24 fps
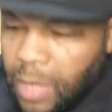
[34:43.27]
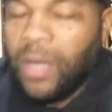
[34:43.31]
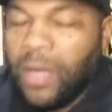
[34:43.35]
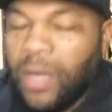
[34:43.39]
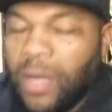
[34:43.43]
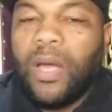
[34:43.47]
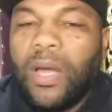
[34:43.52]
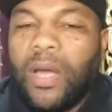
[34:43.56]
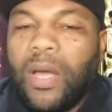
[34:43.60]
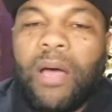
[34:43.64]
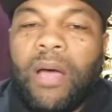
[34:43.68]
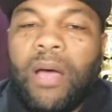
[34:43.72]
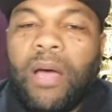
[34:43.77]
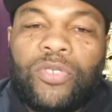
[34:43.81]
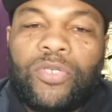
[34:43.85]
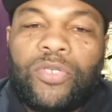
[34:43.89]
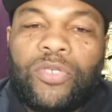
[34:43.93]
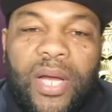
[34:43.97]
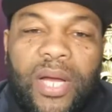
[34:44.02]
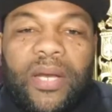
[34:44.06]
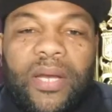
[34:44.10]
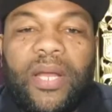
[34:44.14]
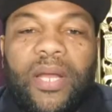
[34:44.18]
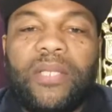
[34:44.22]
I'm trying
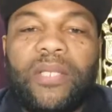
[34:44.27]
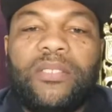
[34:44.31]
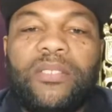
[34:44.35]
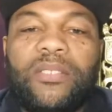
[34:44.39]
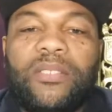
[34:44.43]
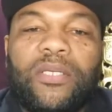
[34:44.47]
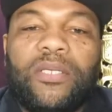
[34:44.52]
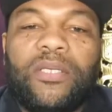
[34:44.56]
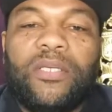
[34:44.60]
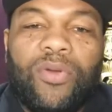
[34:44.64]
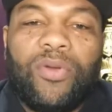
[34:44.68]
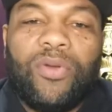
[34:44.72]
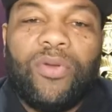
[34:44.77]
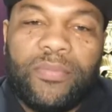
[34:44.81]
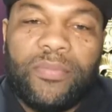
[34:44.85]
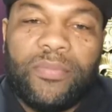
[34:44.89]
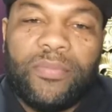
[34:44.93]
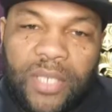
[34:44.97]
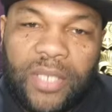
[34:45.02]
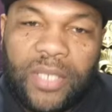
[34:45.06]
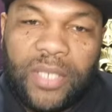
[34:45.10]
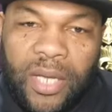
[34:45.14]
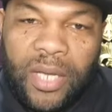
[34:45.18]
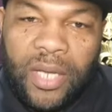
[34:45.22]
not to, you know what I'm
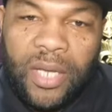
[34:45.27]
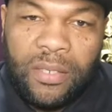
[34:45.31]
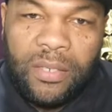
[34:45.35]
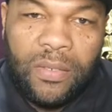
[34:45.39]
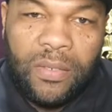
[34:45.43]
saying,